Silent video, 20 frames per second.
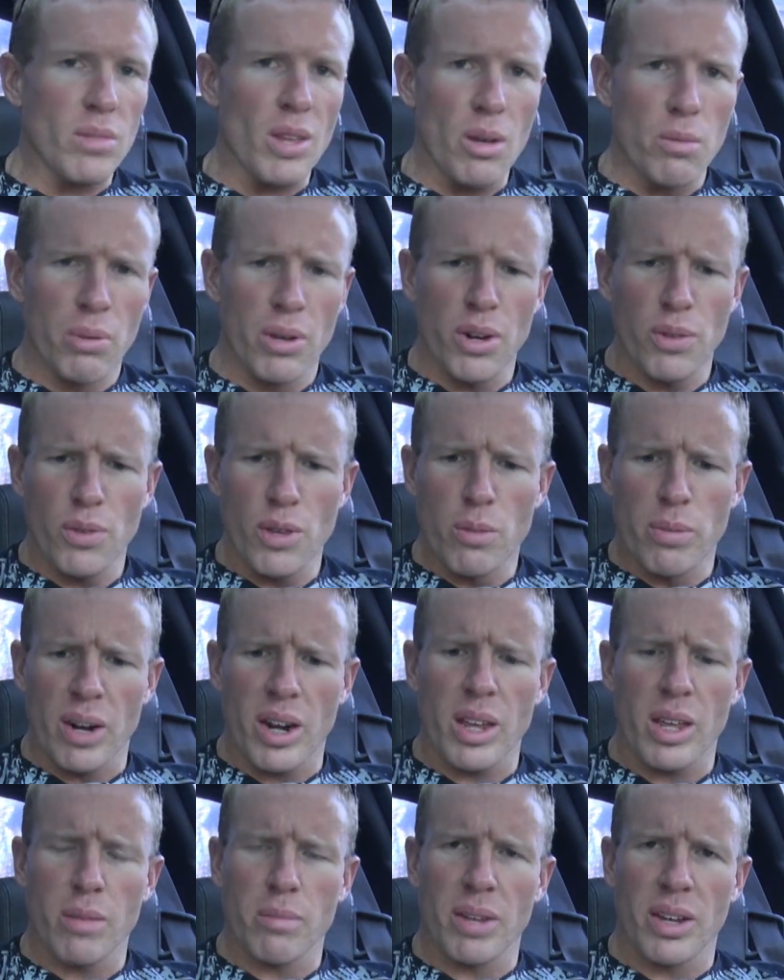put a few
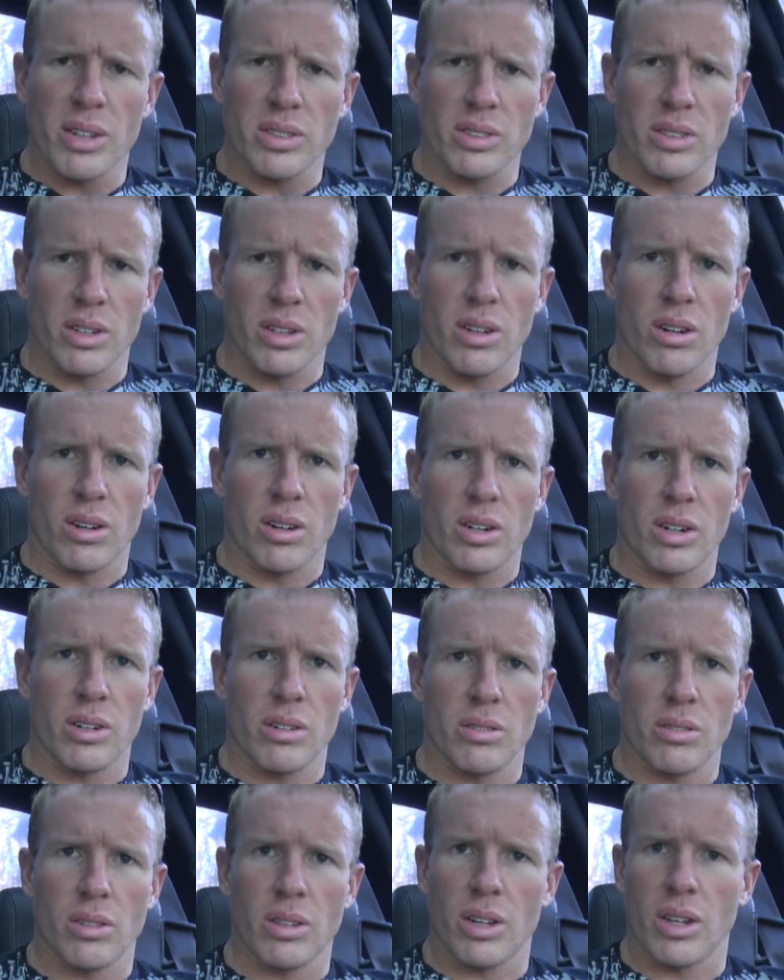braking miles on the
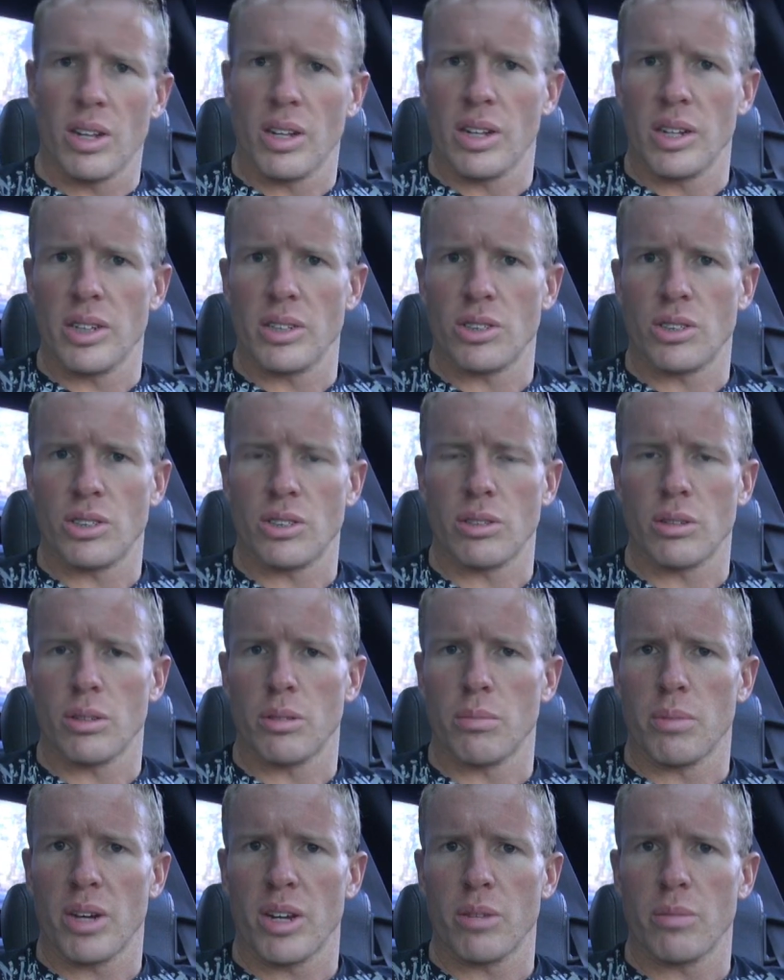car, on the clutch, the
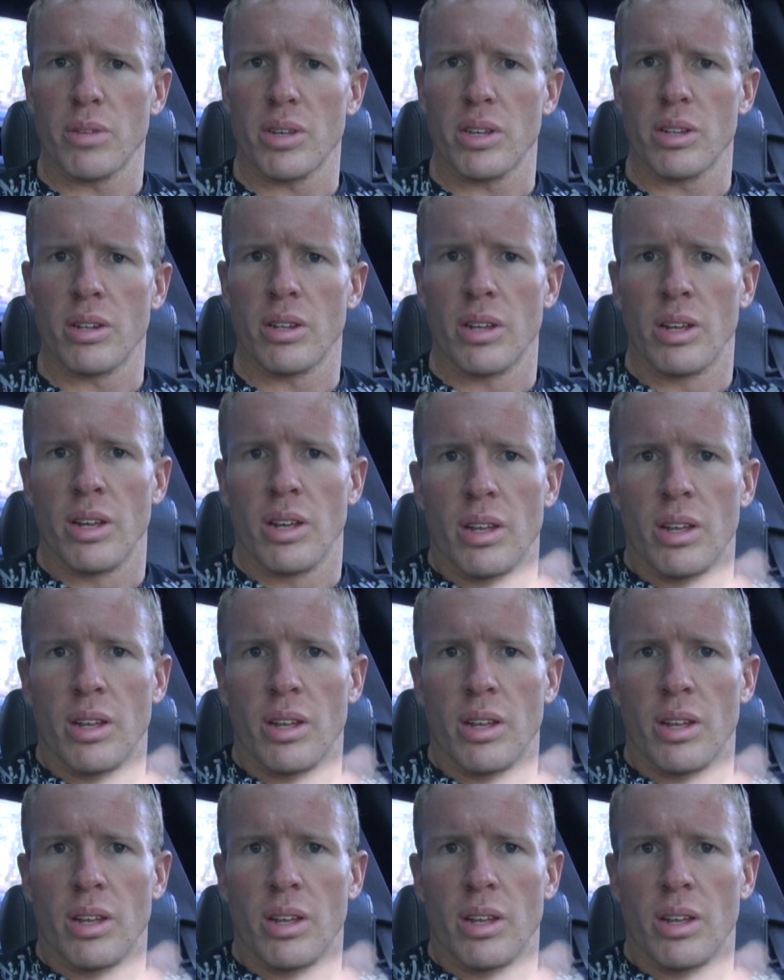bottom end.